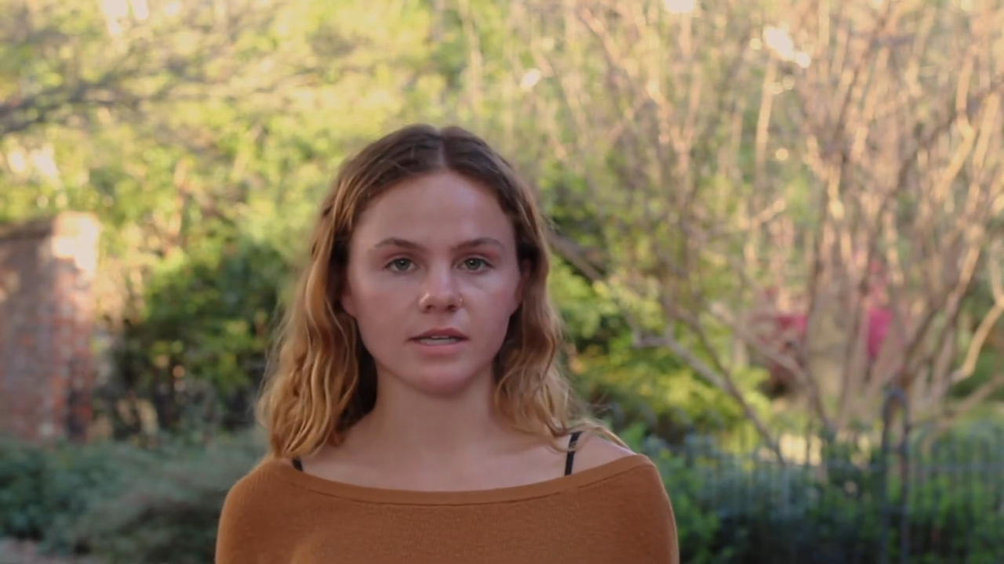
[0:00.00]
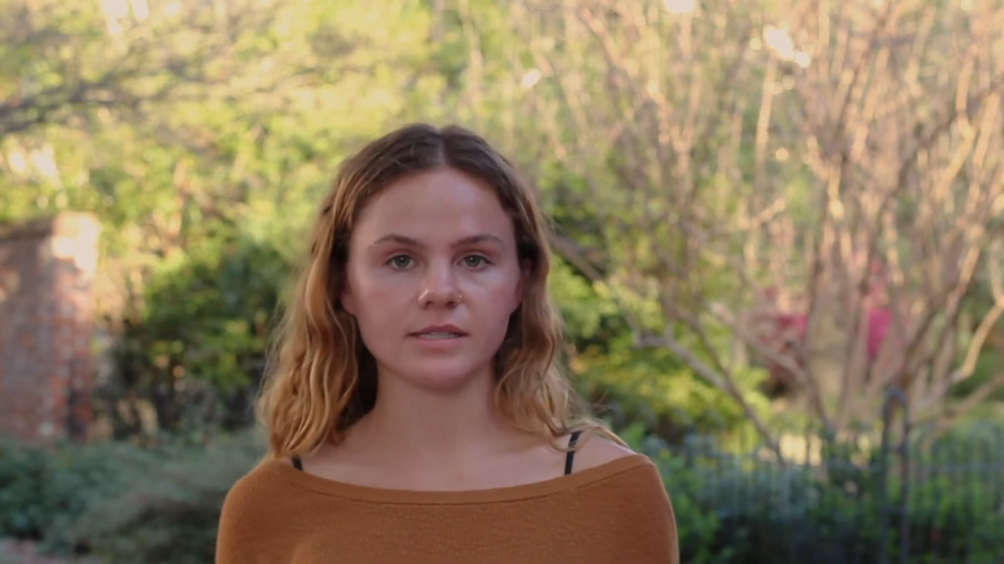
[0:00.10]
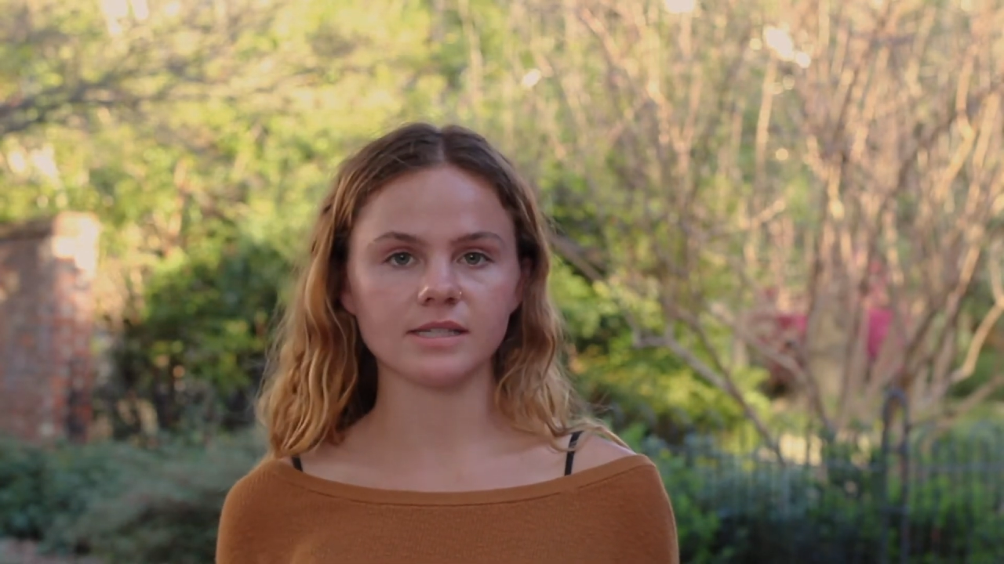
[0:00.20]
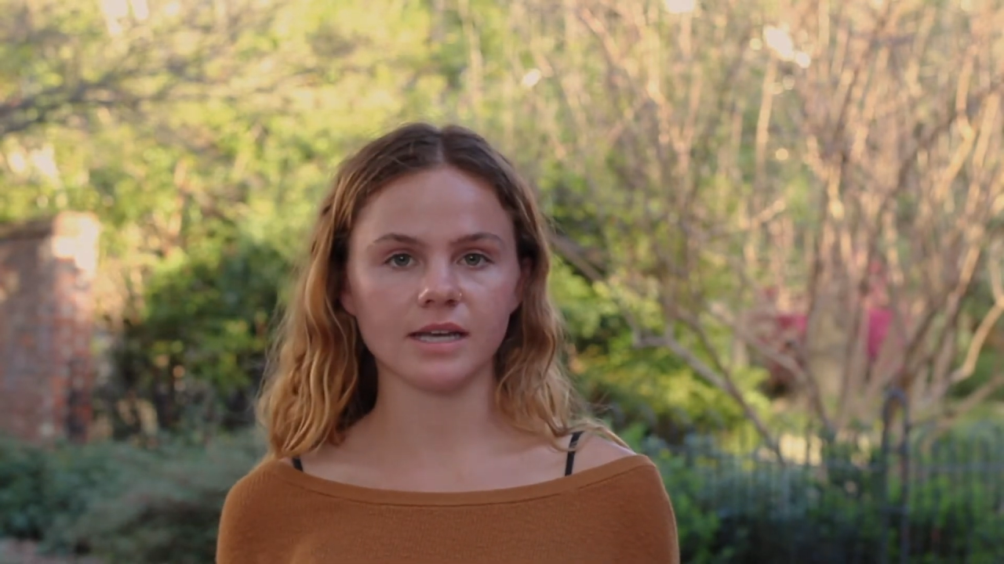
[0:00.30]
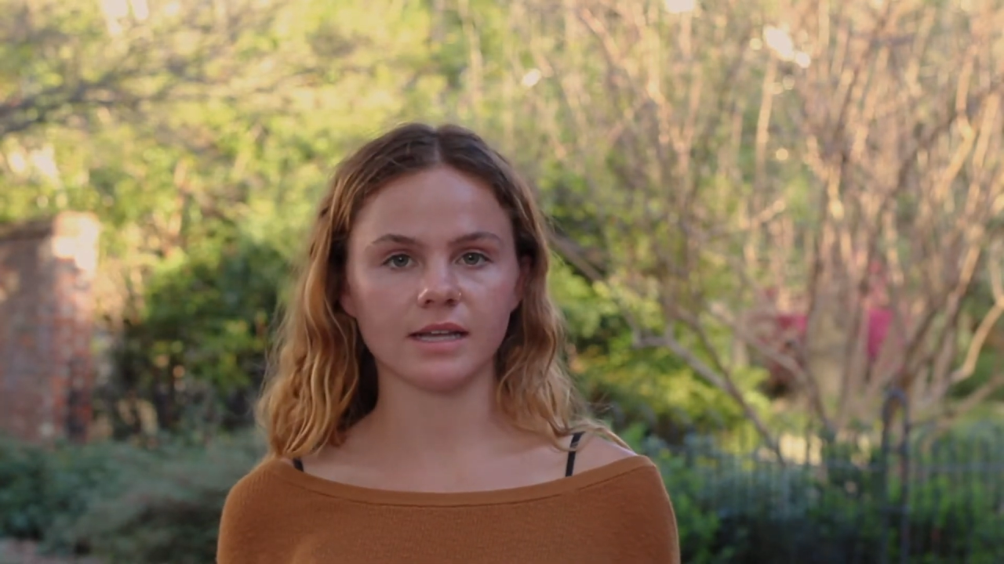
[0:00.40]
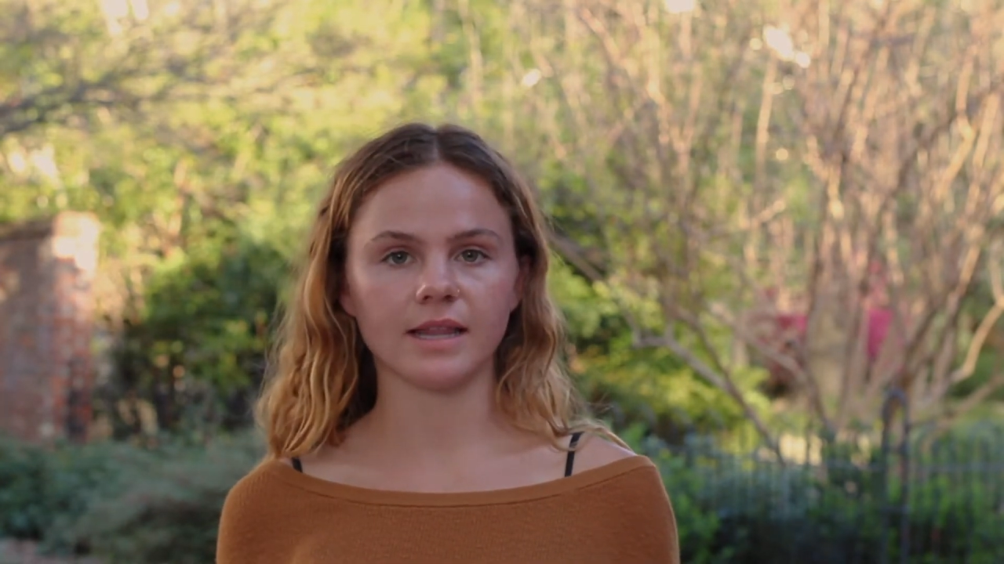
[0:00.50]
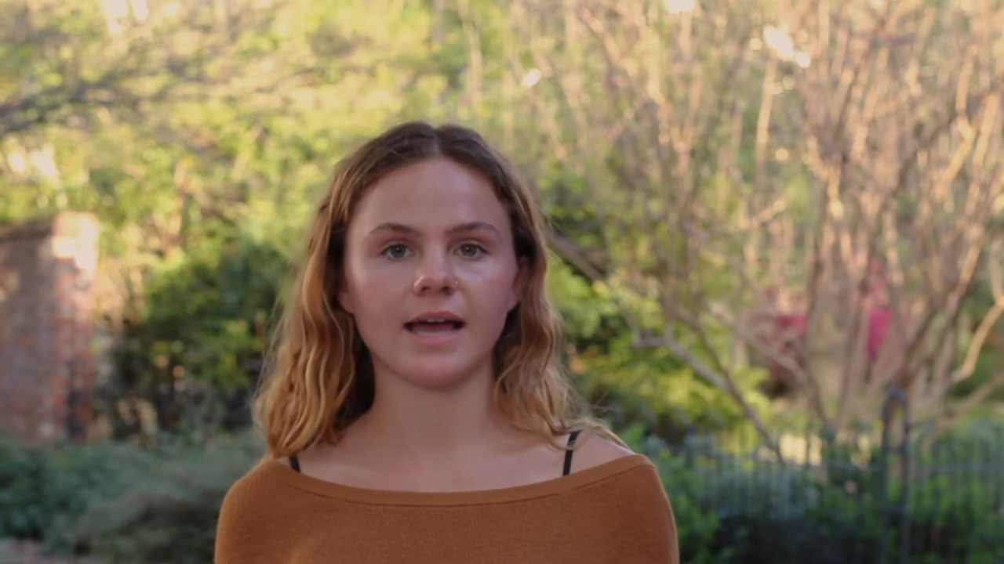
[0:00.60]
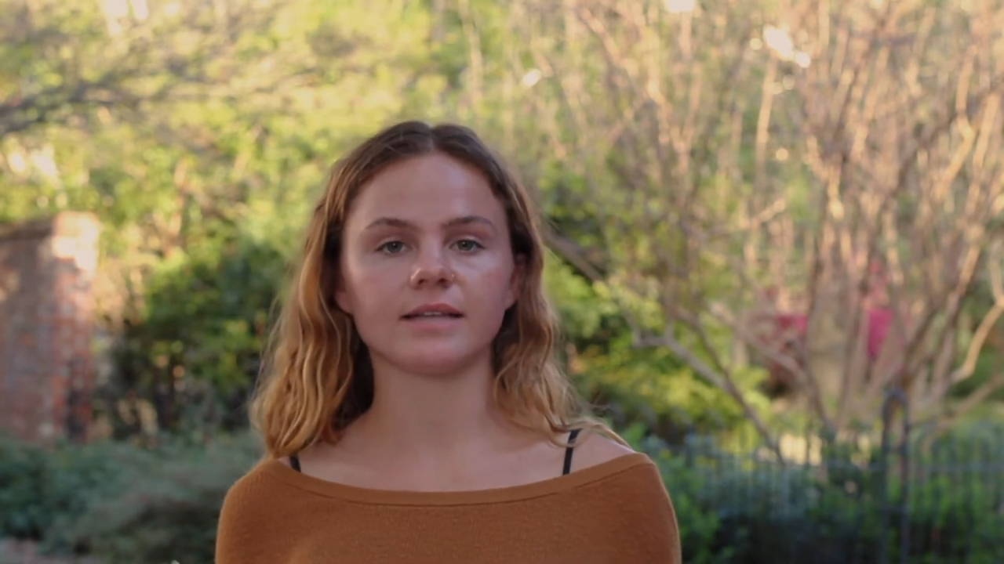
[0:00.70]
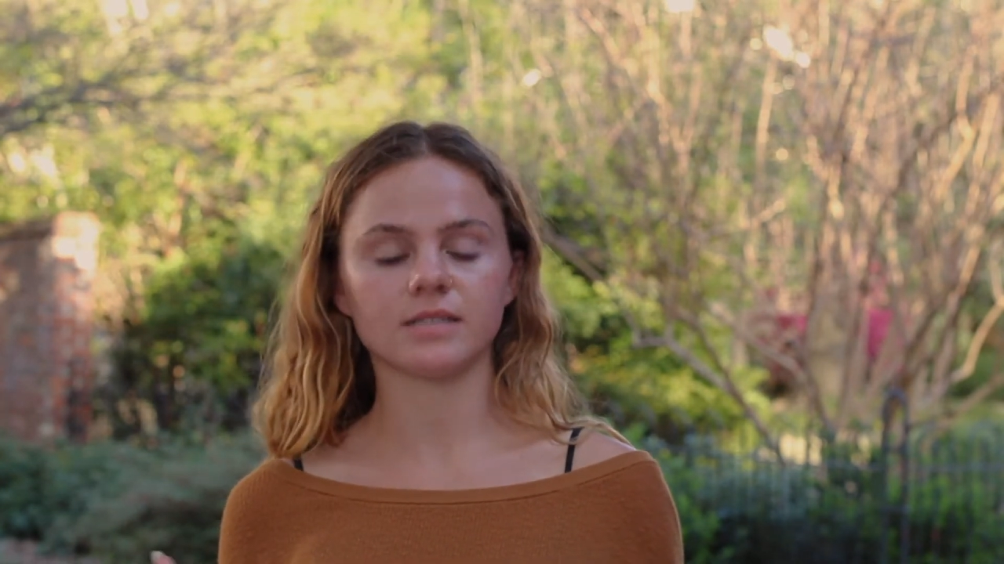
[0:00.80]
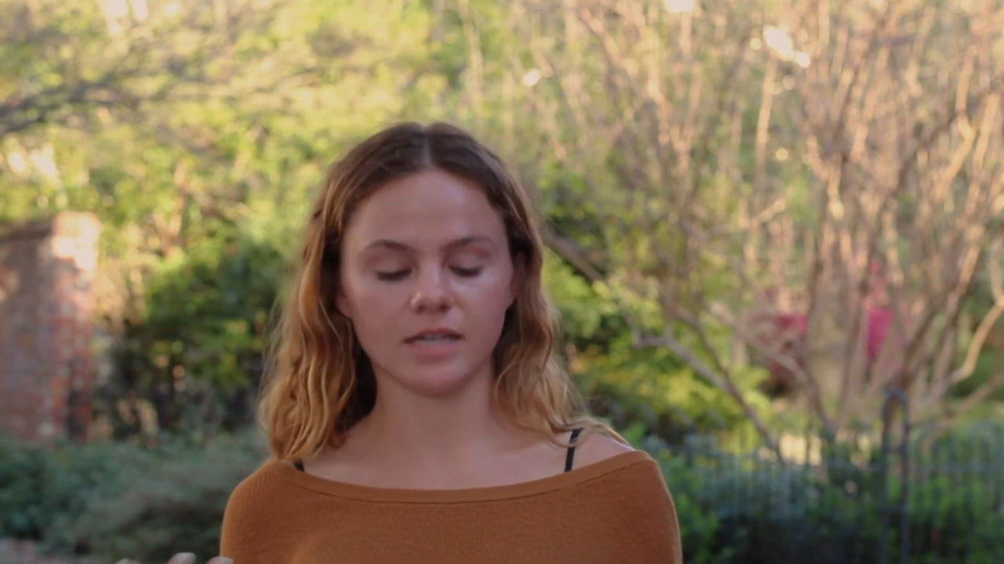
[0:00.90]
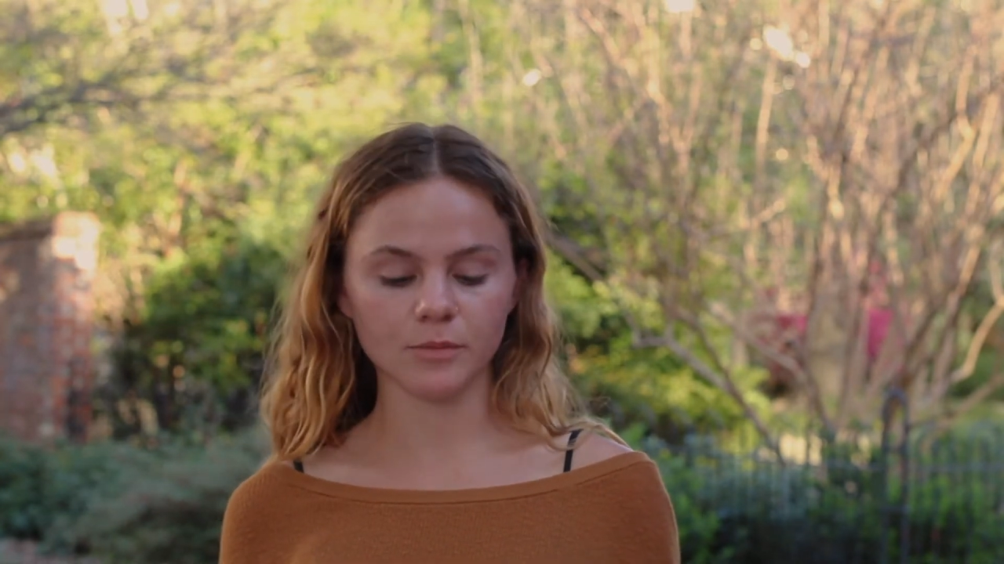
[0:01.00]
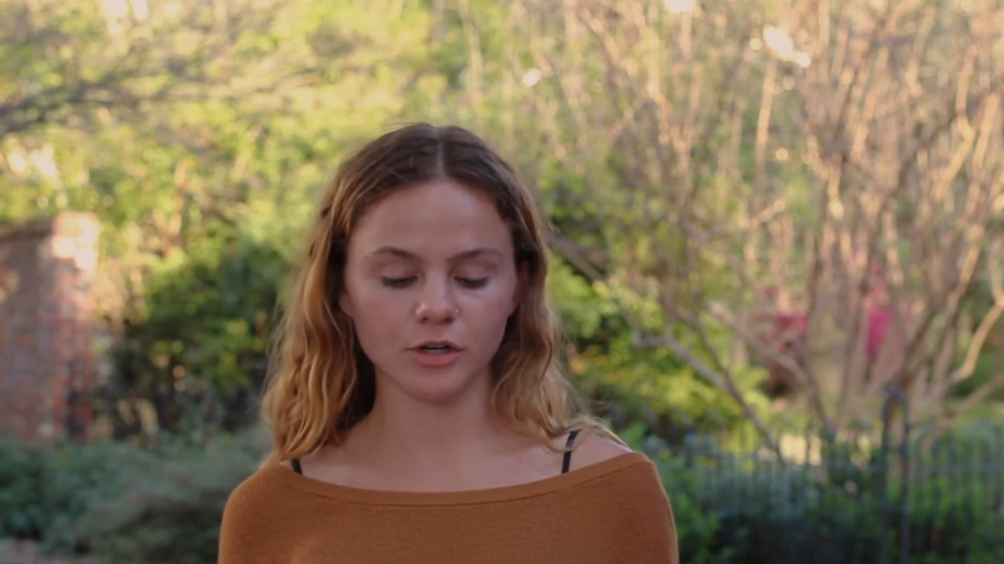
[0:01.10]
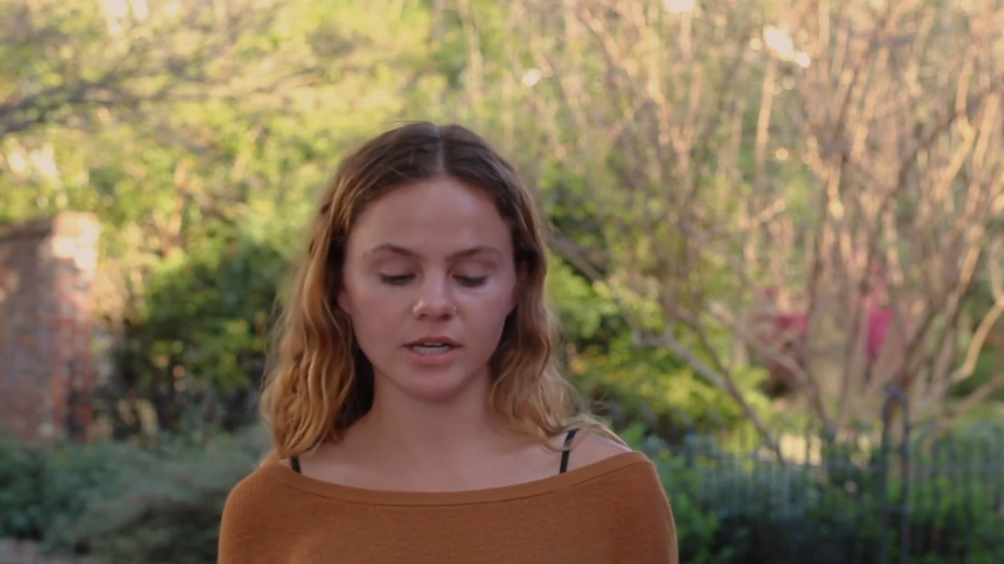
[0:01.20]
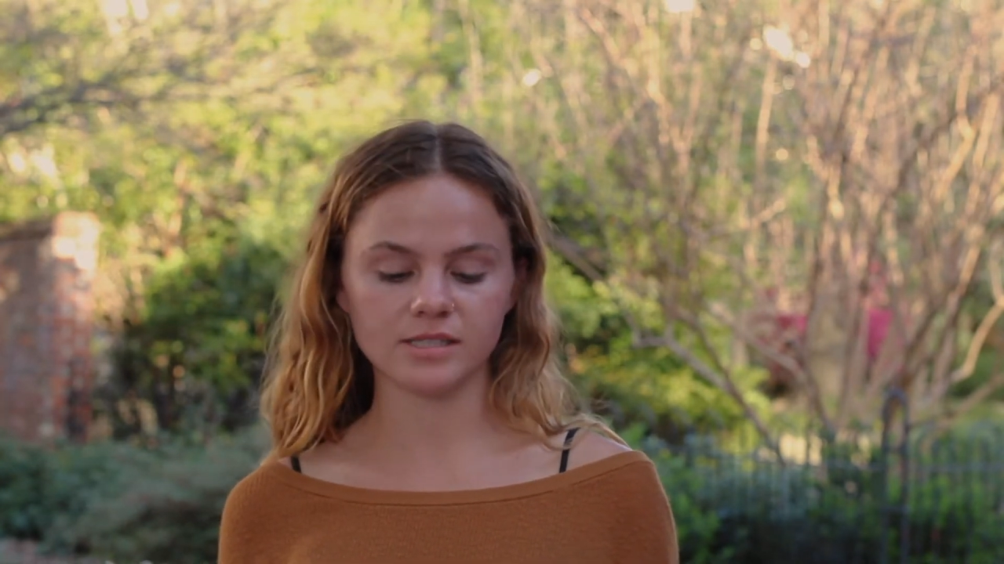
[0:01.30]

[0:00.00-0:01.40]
these in that an immigrant